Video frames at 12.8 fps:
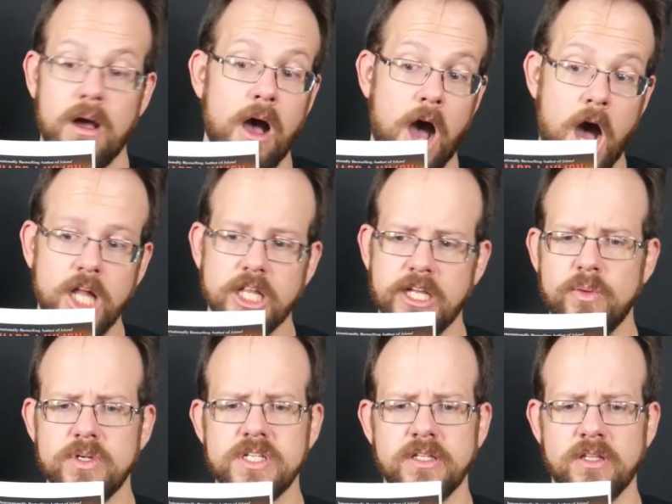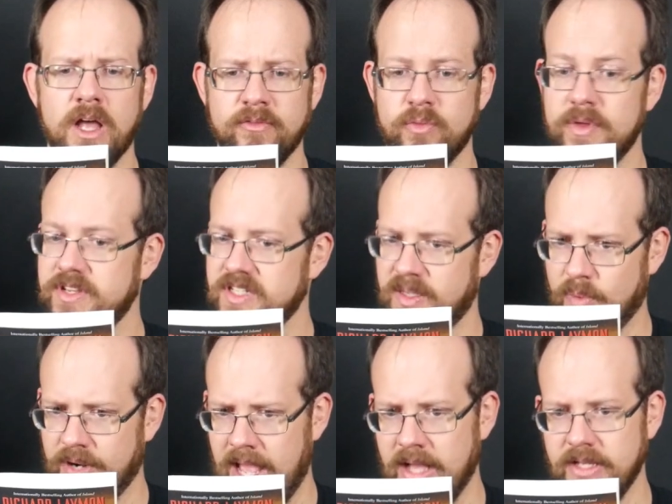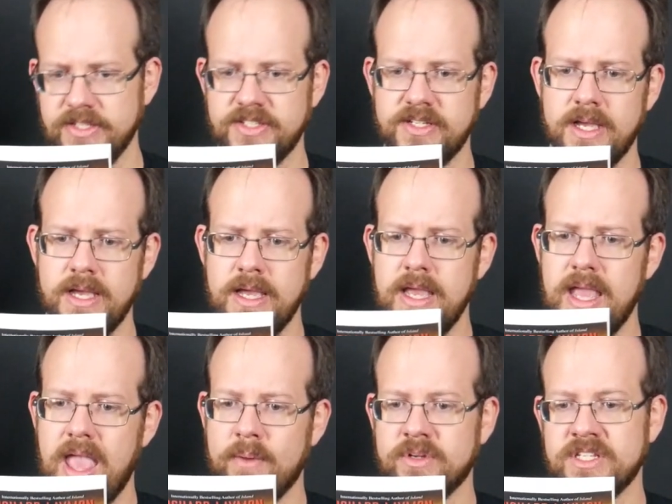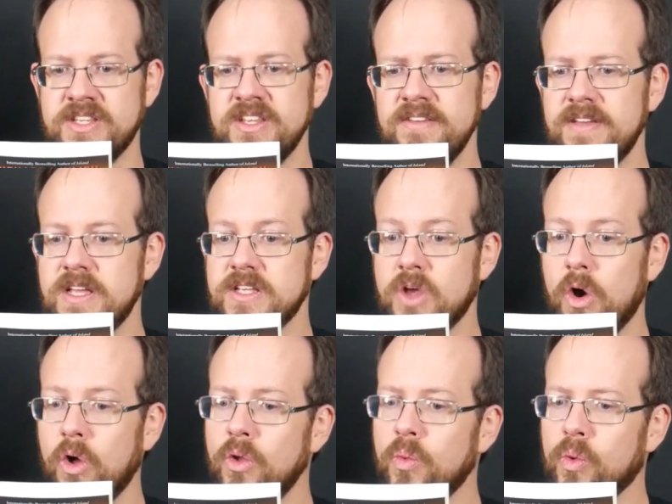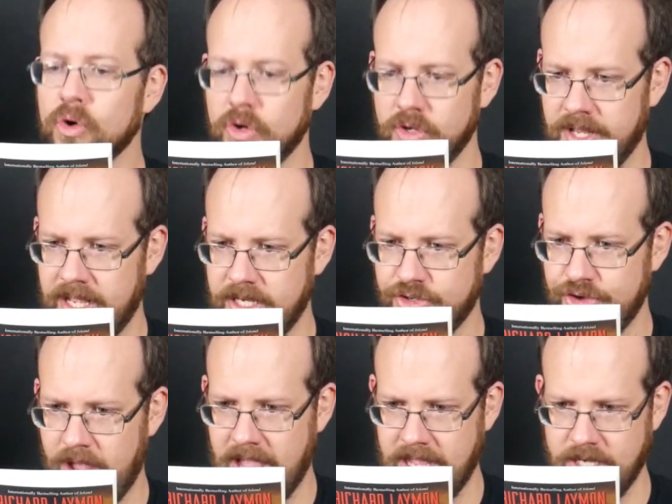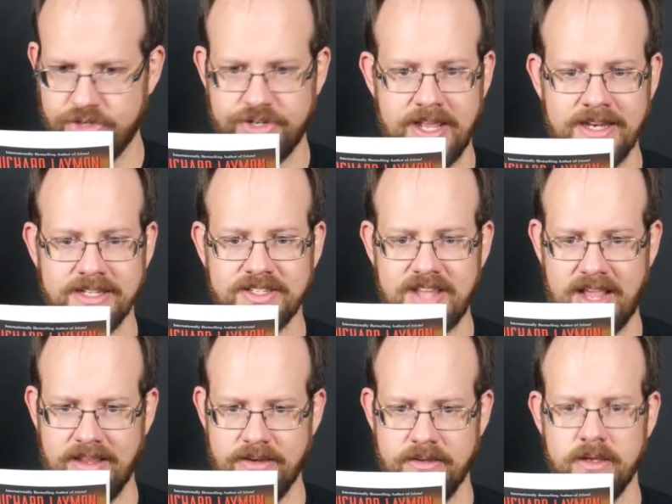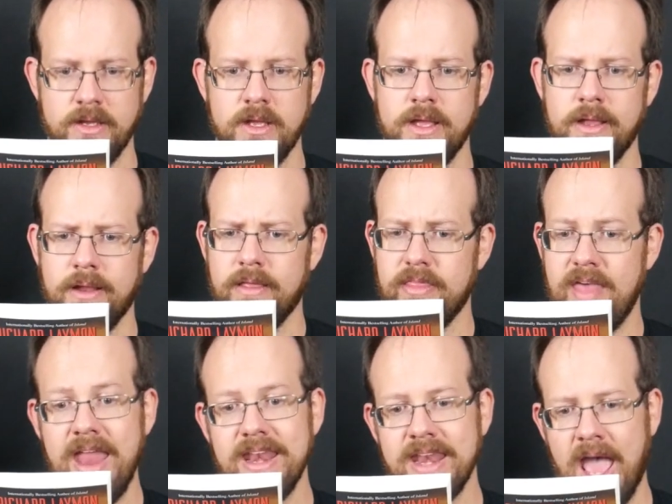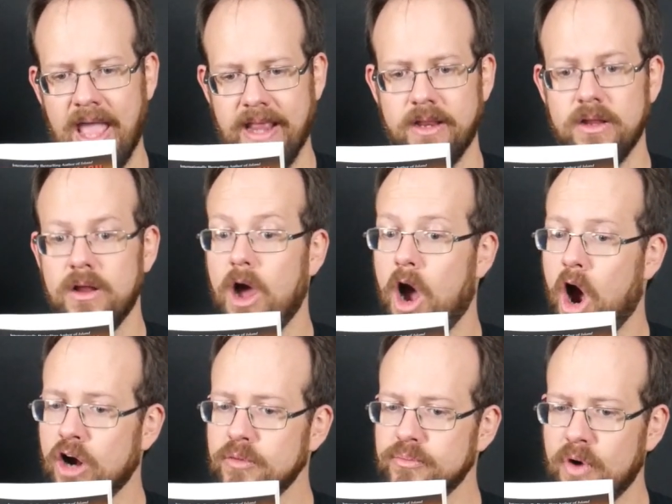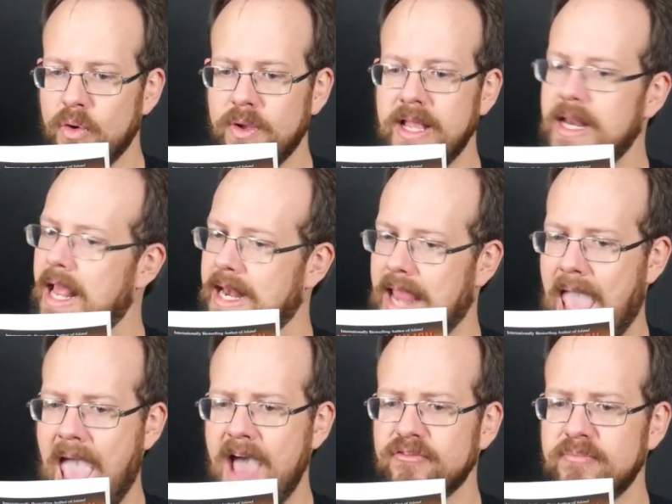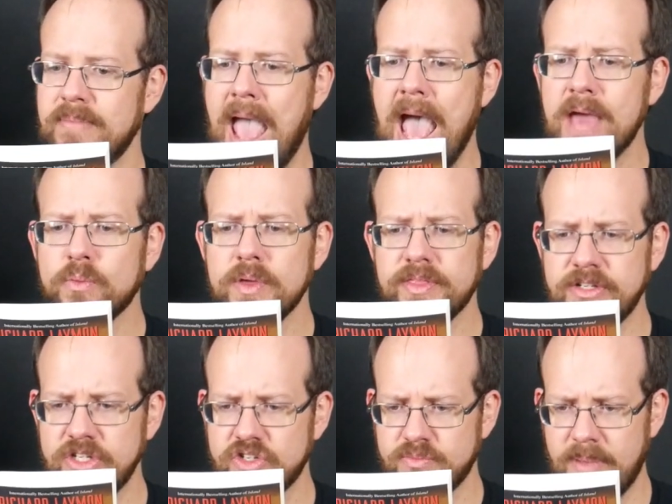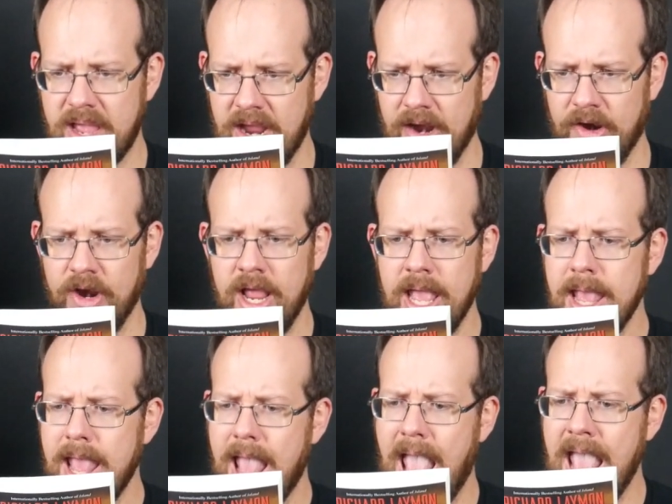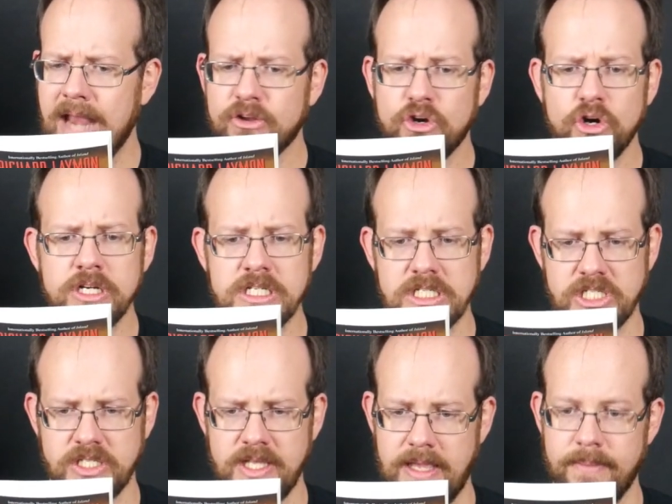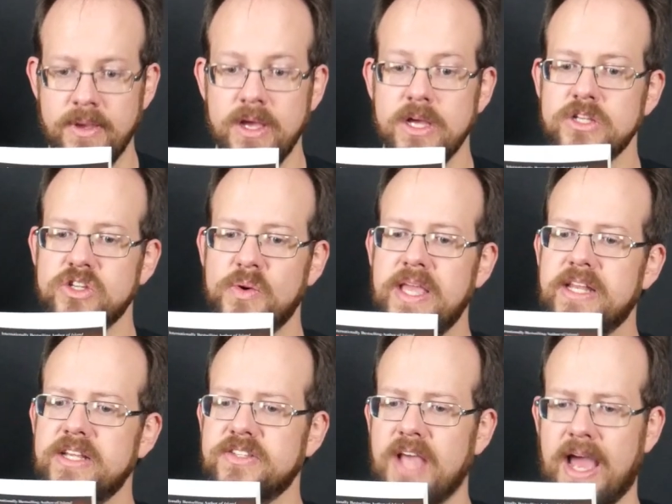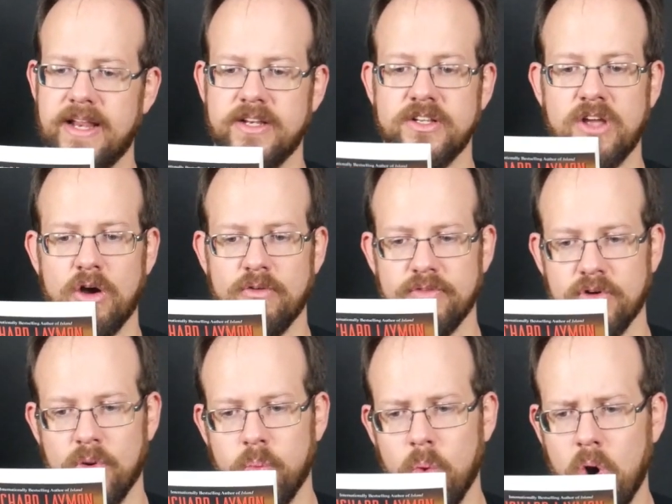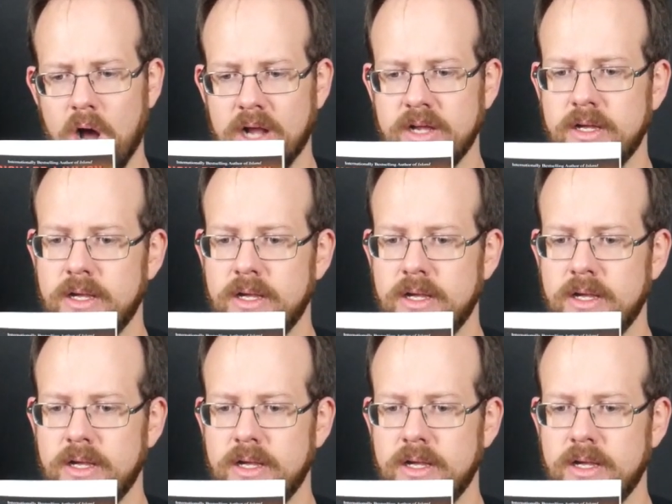Holly was in love with someone else. It was as if his whole world had changed in a second. That night, heartbroken and half mad with despair, Ed couldn't sleep, so he decided to go for a walk.